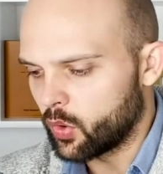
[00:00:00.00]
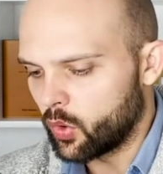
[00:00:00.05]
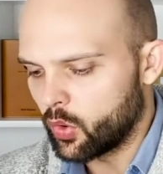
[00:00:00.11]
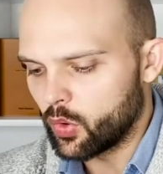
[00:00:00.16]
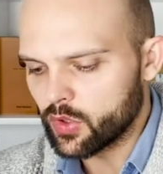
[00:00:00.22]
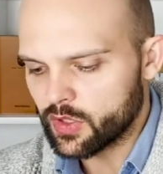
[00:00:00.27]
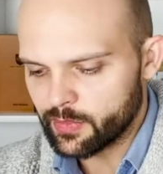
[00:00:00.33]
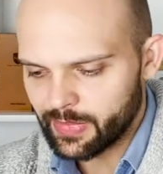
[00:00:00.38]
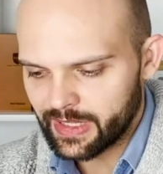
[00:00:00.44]

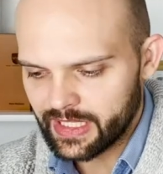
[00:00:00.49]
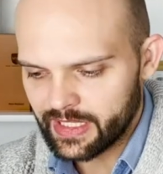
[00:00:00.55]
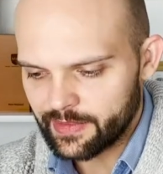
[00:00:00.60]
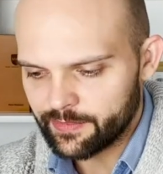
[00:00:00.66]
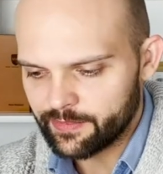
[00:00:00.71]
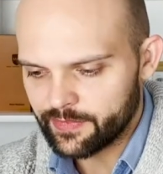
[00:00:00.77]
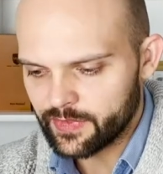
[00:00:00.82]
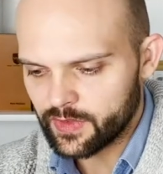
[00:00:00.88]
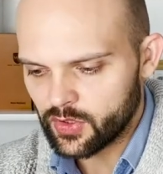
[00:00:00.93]
Audibly,
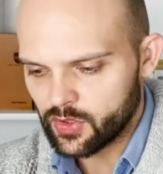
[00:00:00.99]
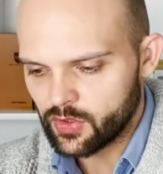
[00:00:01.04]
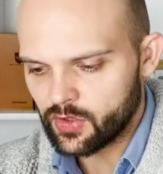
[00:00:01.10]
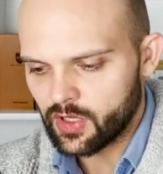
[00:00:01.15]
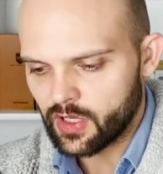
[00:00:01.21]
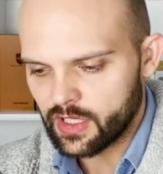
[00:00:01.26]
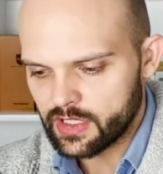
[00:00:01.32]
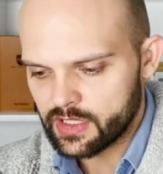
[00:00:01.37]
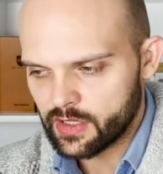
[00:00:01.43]
you
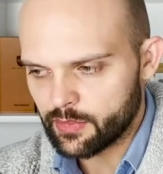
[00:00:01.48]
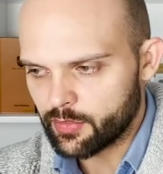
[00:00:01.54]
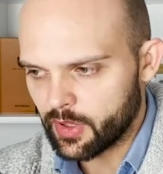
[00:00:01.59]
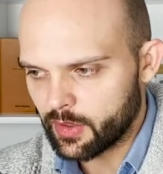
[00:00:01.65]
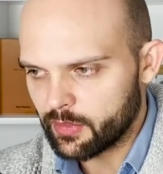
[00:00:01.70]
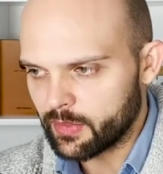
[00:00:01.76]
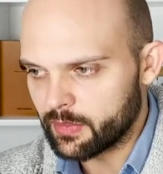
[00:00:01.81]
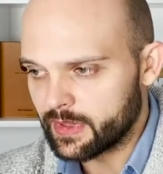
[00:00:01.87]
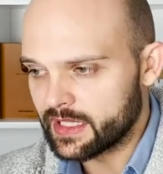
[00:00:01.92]
guys are
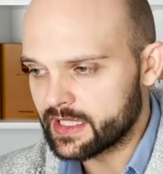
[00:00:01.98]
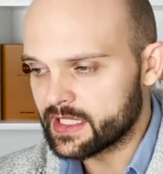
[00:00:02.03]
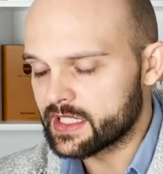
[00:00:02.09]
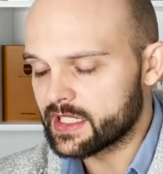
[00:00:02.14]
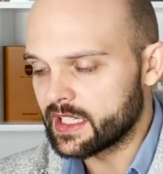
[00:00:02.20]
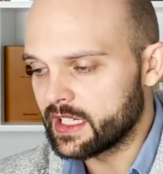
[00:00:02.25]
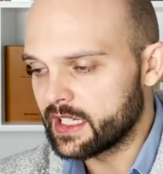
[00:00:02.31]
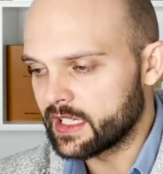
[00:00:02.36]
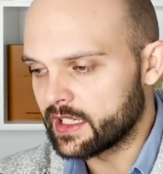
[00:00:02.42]
probably
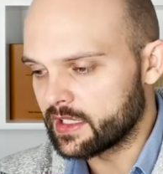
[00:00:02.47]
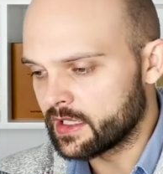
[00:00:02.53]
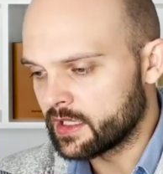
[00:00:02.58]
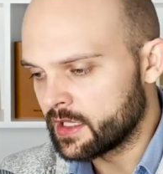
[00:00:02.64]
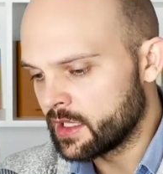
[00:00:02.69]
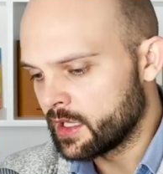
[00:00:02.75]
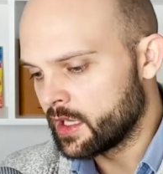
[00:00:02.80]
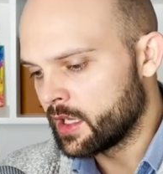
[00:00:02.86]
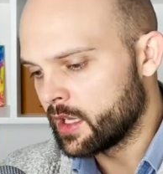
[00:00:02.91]
still in
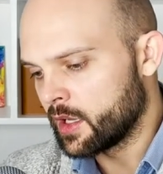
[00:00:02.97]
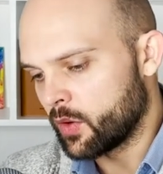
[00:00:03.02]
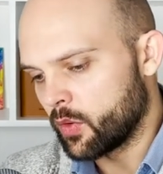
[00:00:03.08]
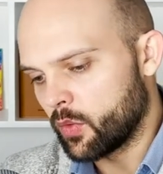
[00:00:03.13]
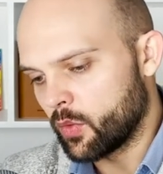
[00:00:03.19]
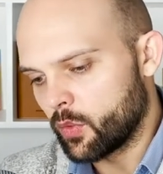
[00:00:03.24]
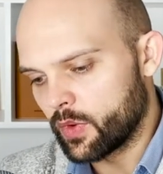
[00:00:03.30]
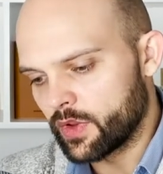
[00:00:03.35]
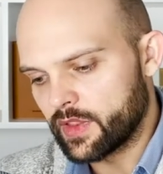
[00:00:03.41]

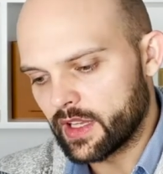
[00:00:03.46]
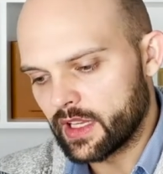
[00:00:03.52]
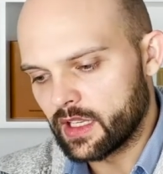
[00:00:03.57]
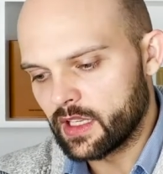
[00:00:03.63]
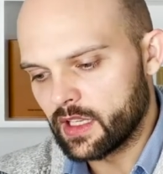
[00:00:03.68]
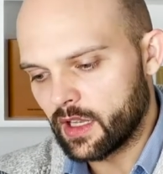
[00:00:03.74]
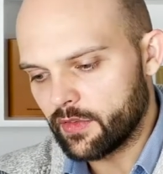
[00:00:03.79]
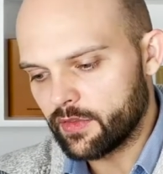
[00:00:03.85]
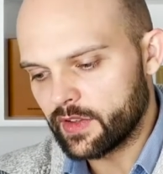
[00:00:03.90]
with a
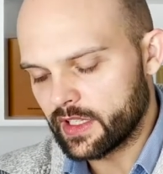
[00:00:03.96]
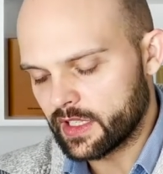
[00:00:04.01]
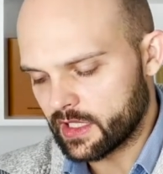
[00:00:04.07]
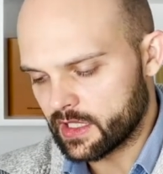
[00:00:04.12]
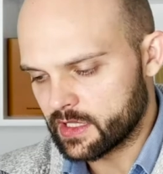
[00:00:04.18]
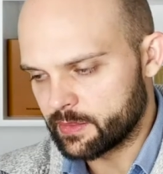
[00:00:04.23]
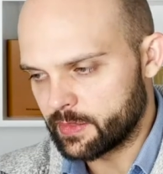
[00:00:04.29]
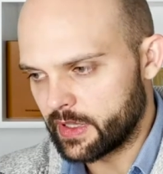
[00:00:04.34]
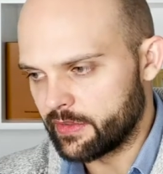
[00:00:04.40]
lovely
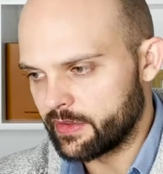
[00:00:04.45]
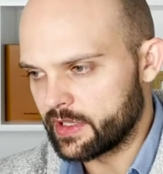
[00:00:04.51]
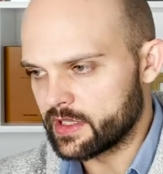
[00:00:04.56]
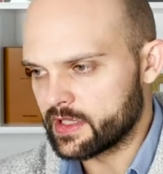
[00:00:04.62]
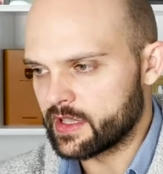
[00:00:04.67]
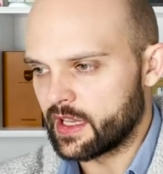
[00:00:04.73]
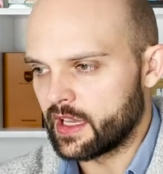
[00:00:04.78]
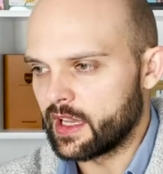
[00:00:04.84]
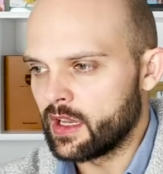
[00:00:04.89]
experience
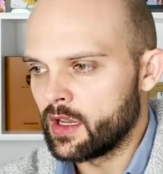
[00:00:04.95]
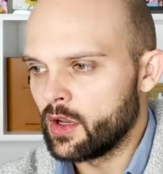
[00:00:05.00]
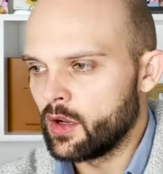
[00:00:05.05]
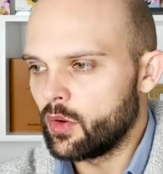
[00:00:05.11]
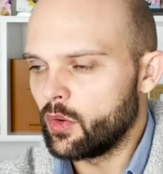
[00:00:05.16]
there.